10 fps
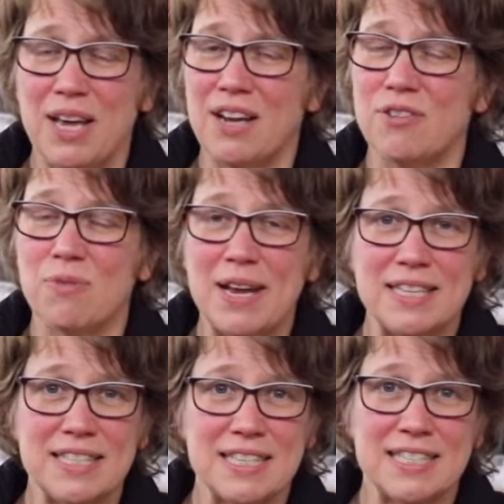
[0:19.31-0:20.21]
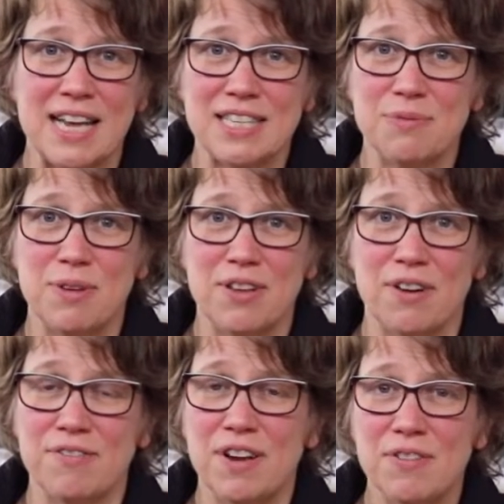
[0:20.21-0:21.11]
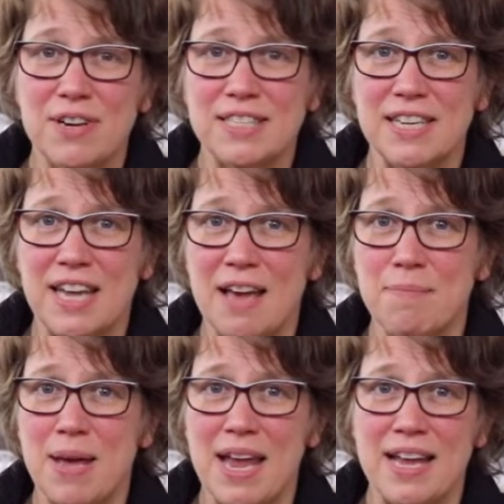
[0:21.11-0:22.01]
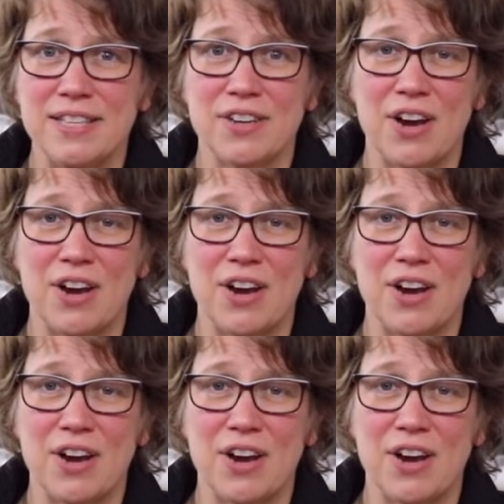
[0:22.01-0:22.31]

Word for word: We had great success with our fundraising campaigns,